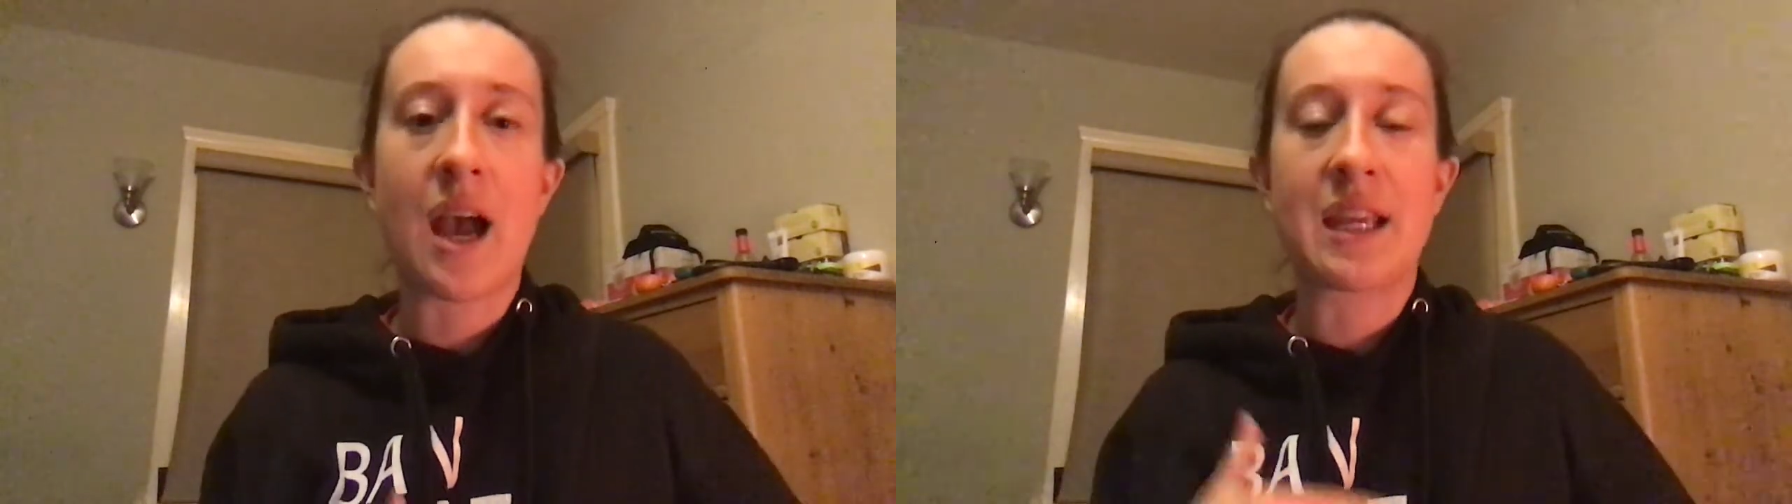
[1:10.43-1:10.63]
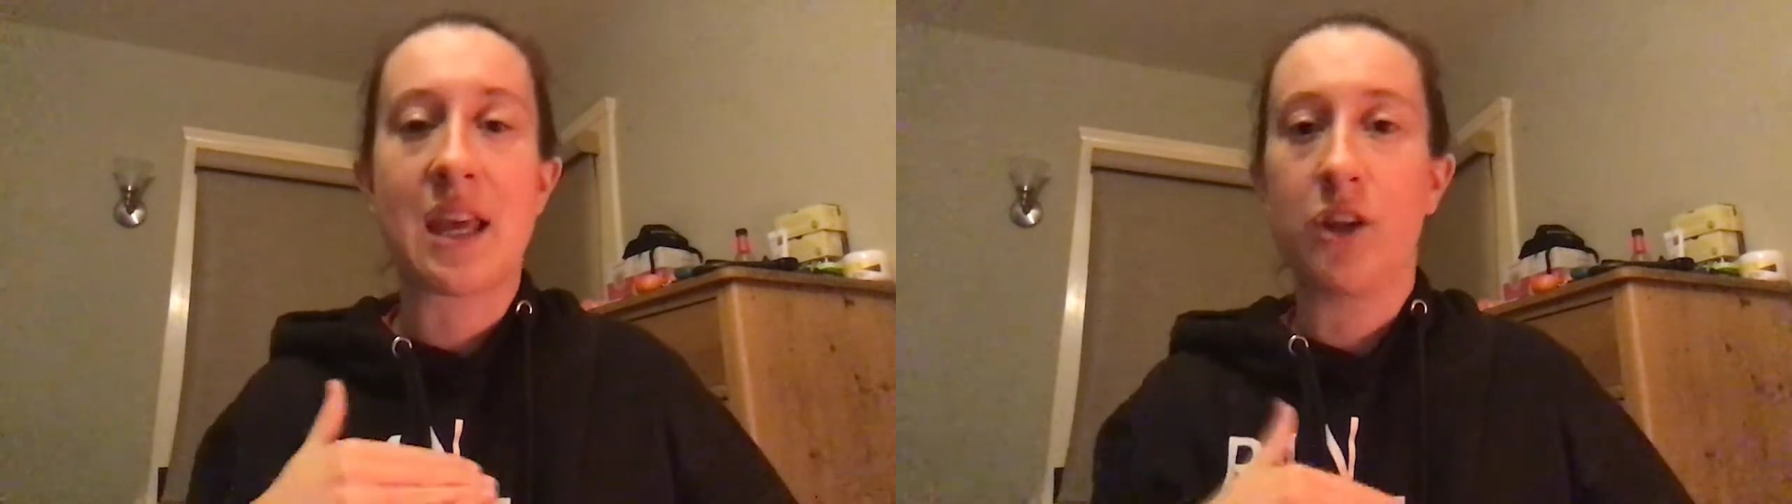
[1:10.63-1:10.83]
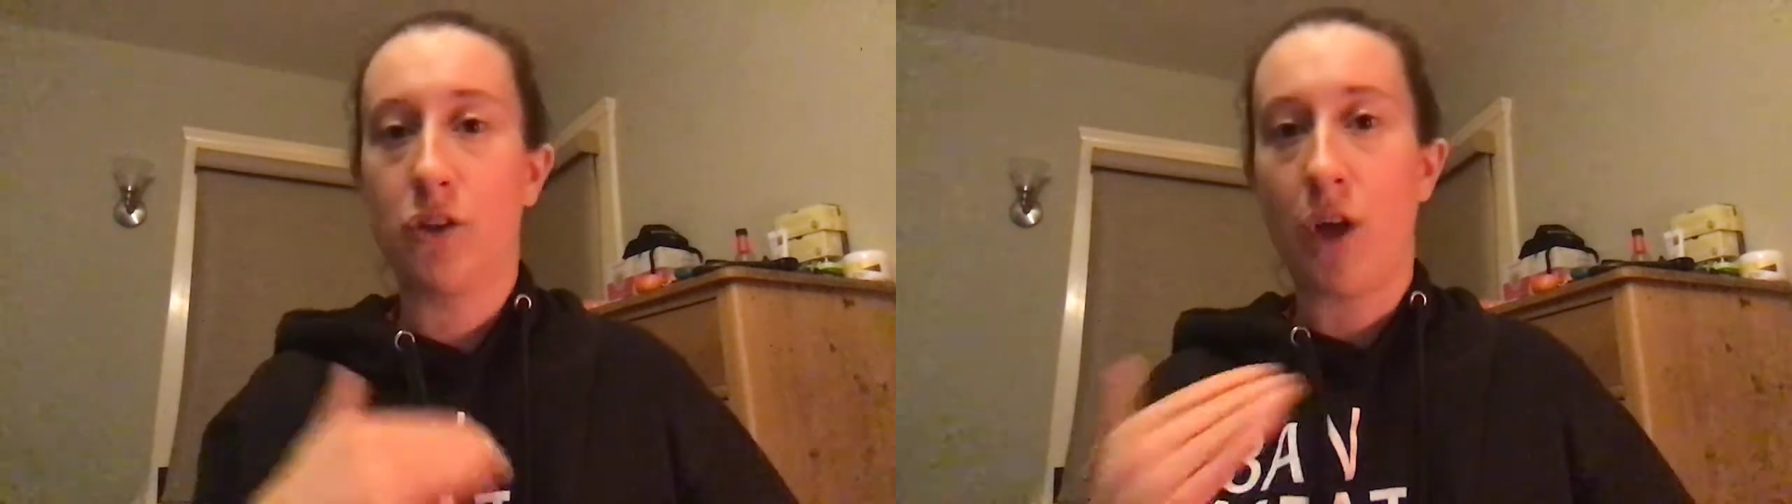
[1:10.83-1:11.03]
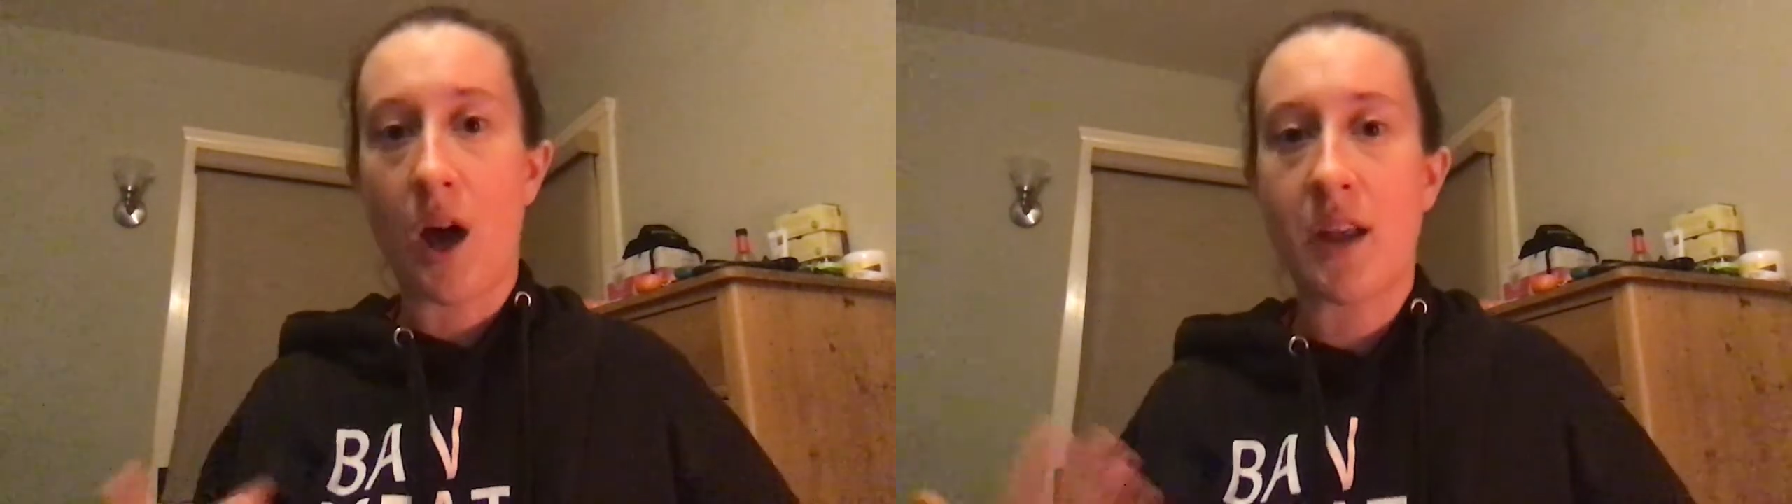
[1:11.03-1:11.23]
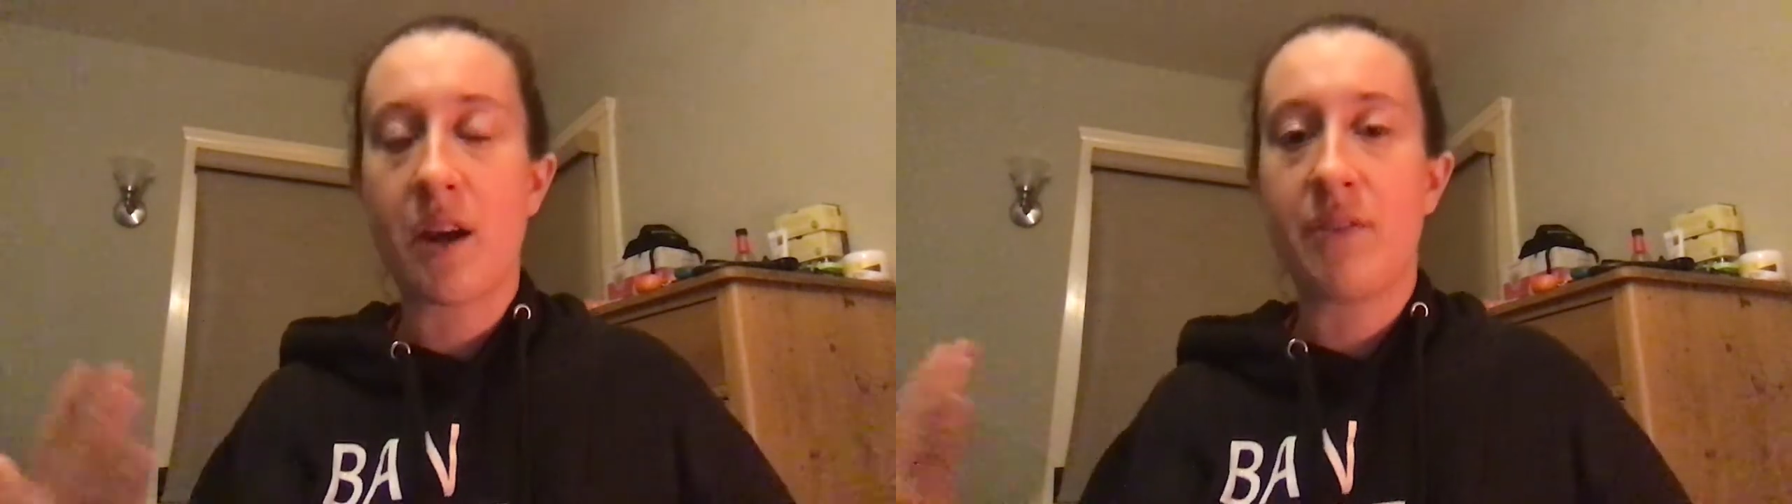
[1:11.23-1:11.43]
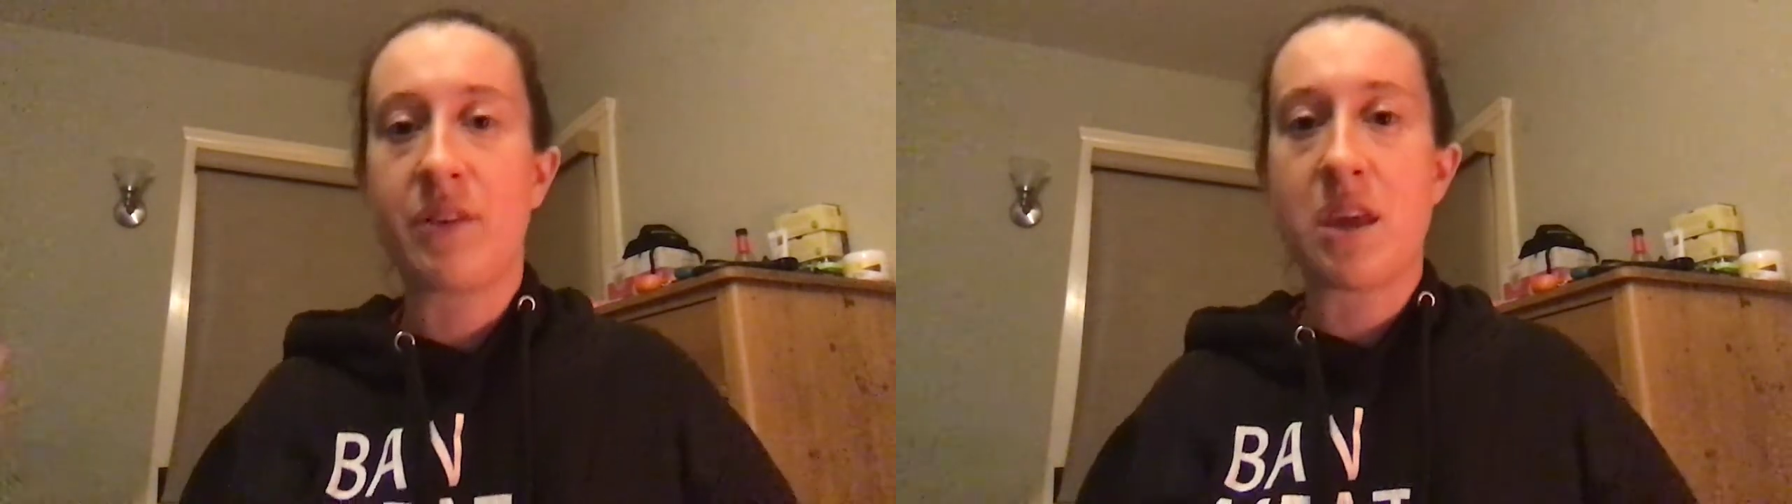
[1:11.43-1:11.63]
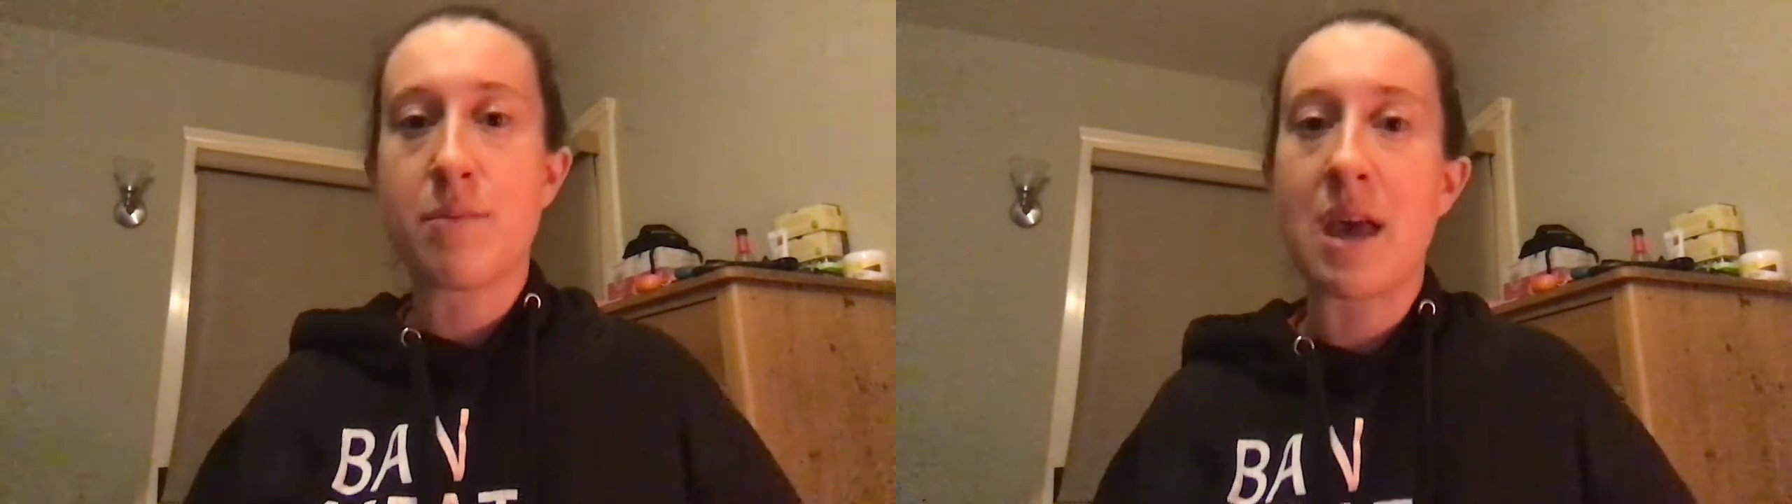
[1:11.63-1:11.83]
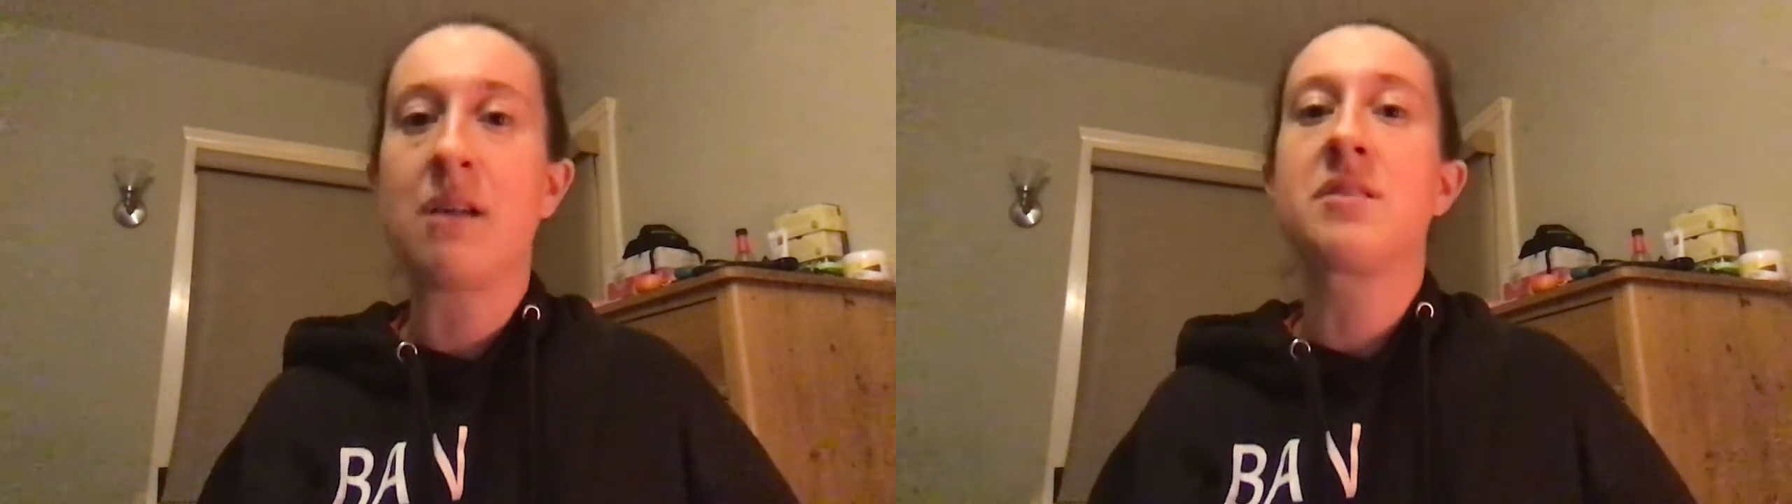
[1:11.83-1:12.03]
I get a lot of
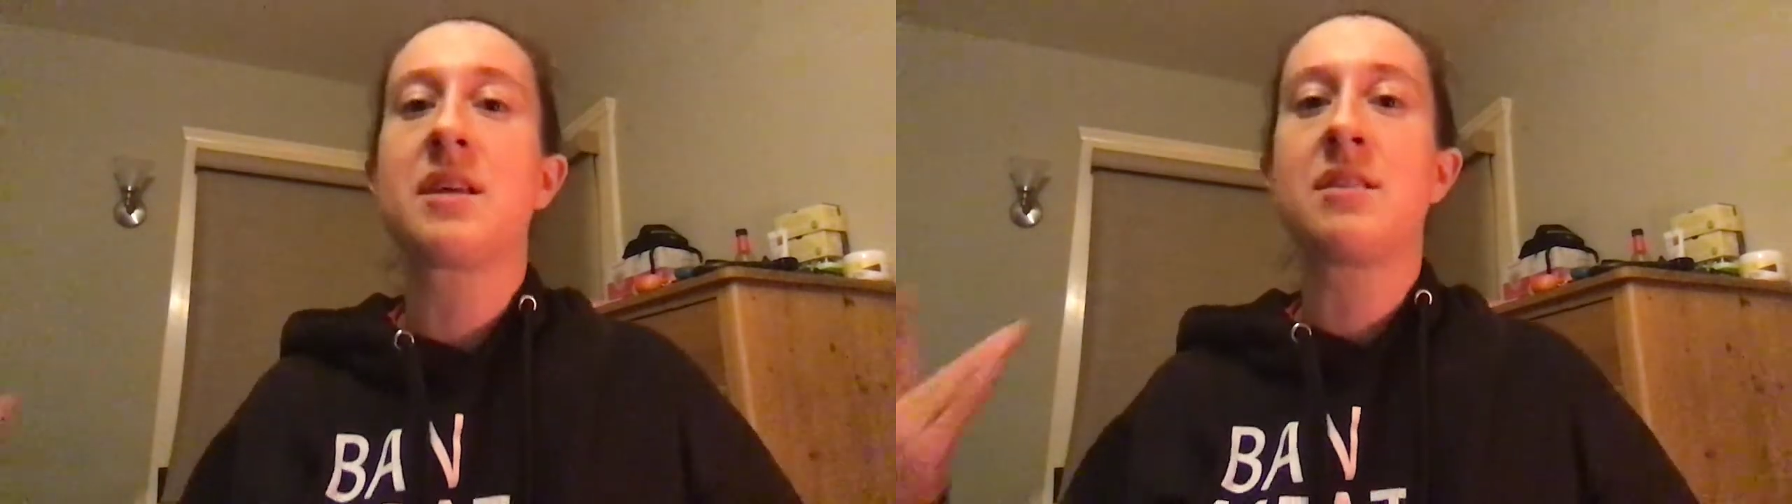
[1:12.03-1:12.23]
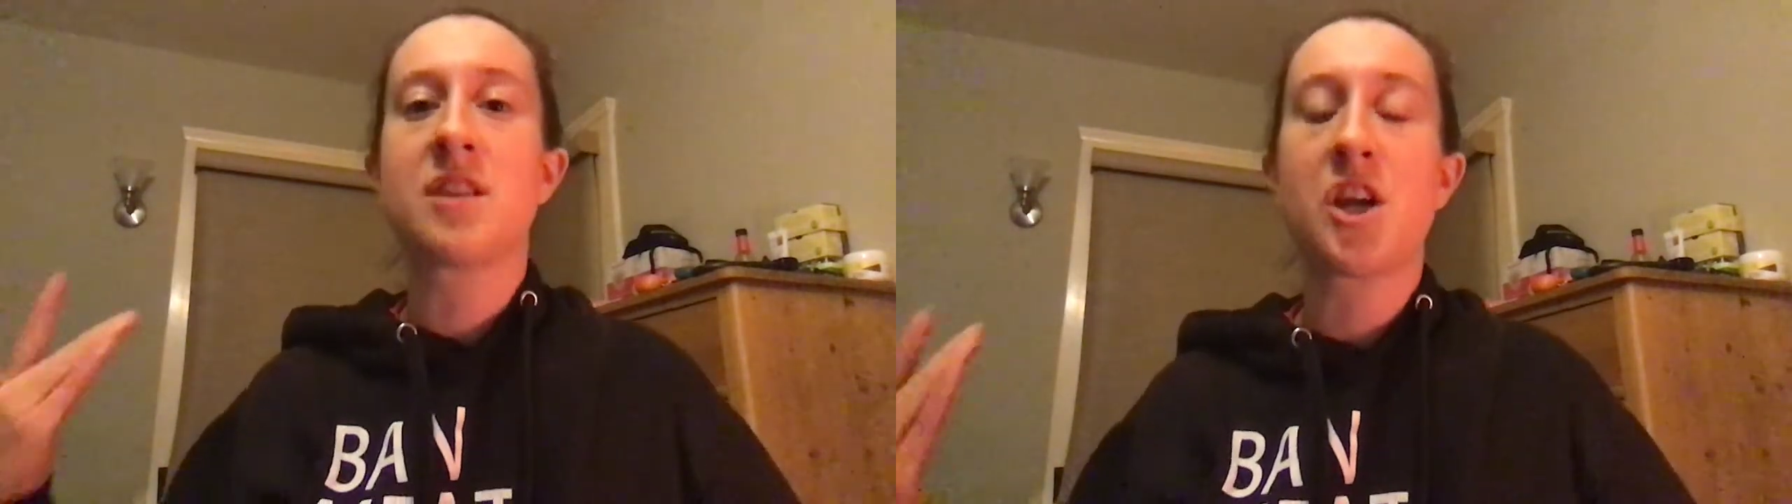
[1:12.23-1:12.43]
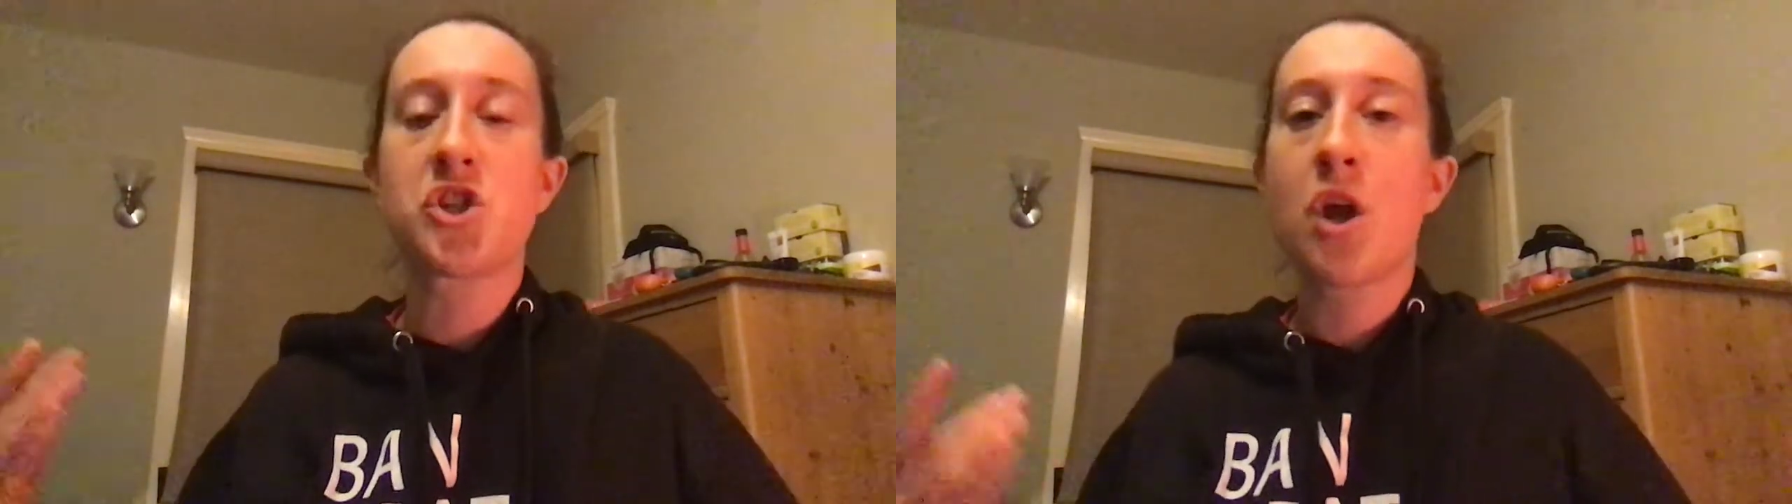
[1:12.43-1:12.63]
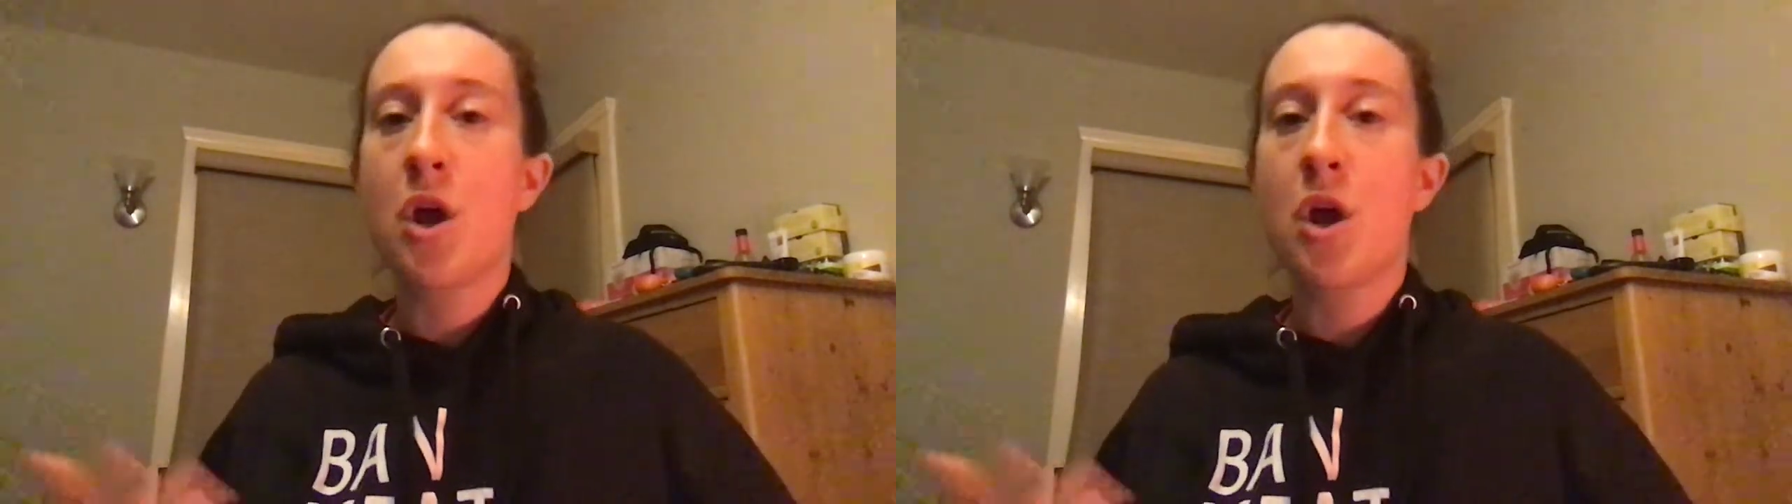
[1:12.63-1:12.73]
emails and such,